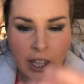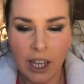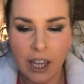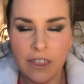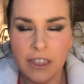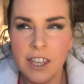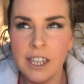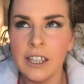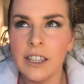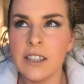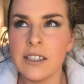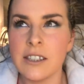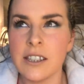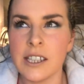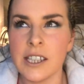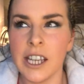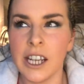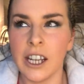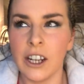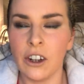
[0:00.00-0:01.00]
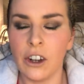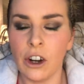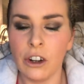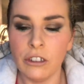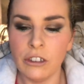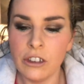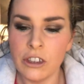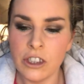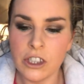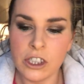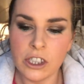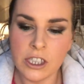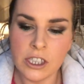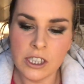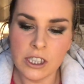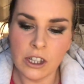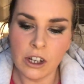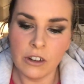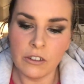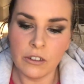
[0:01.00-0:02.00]
I think this is like an orange.
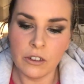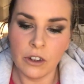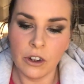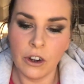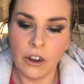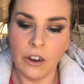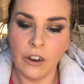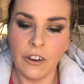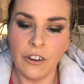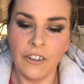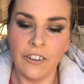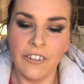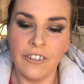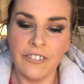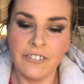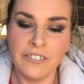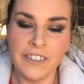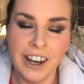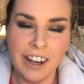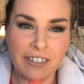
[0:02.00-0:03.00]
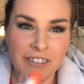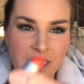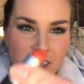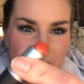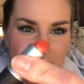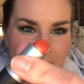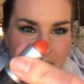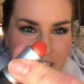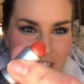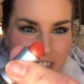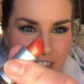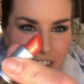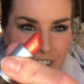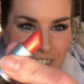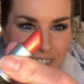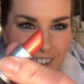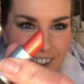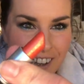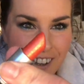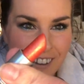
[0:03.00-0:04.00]
Isn't it orange? Oh, fiery orange. Look
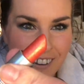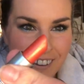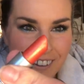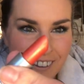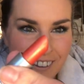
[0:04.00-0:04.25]
at that.